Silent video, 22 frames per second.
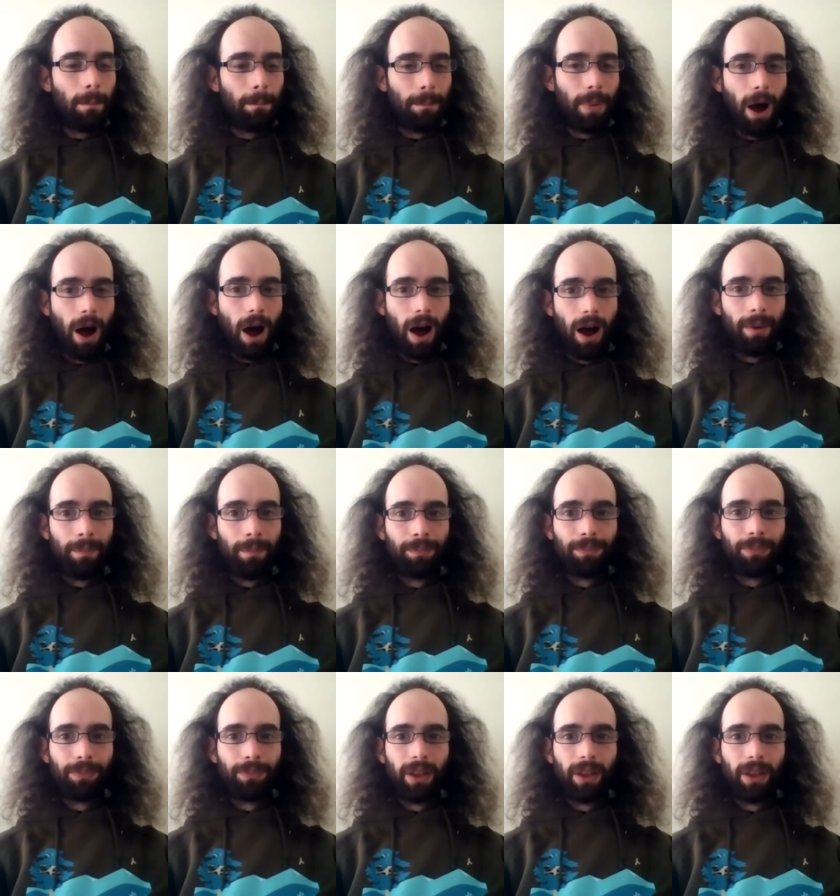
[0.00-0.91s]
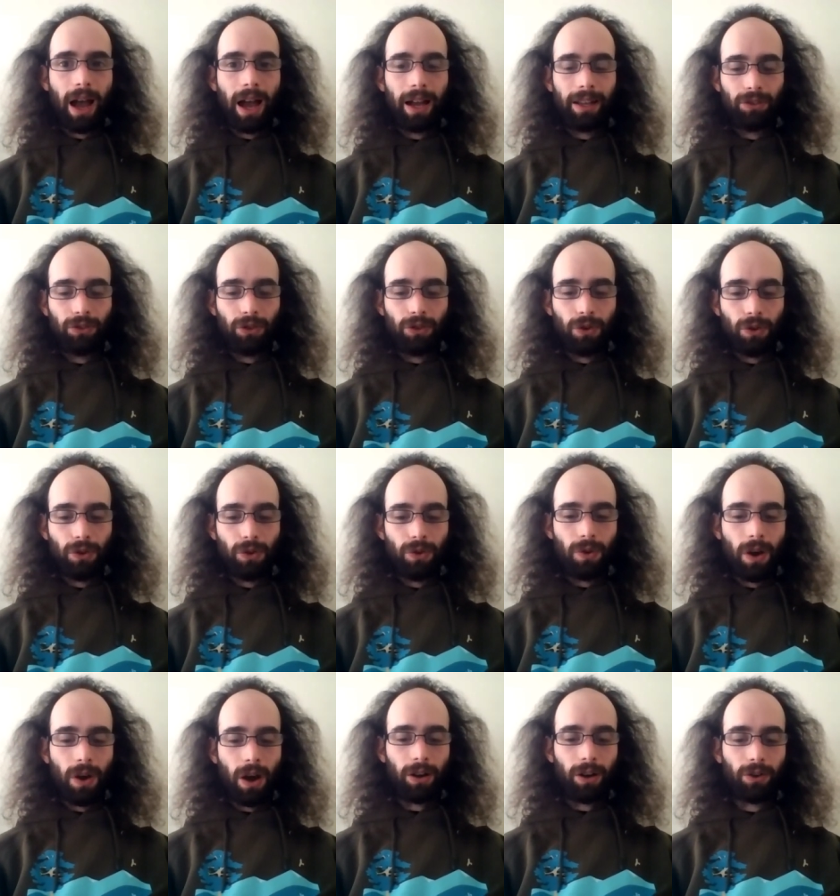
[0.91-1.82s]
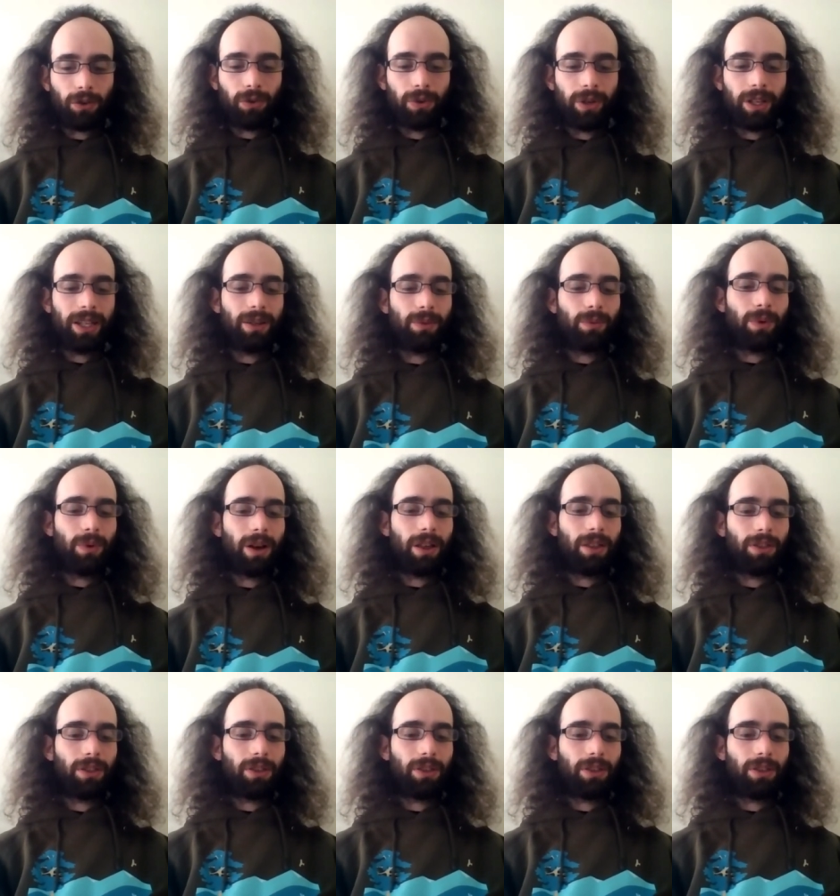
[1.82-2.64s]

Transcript: but I do agree with